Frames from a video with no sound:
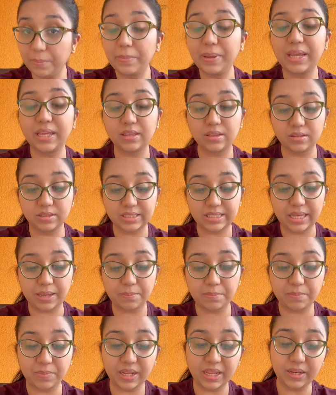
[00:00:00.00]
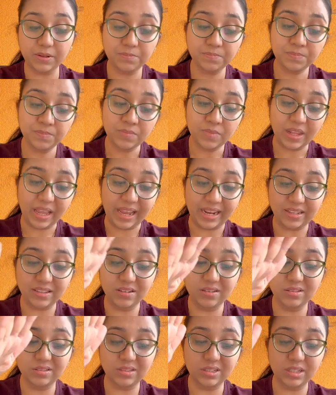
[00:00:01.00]
be in the same plane, and the
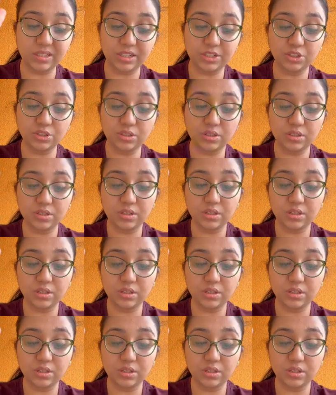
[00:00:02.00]
resultant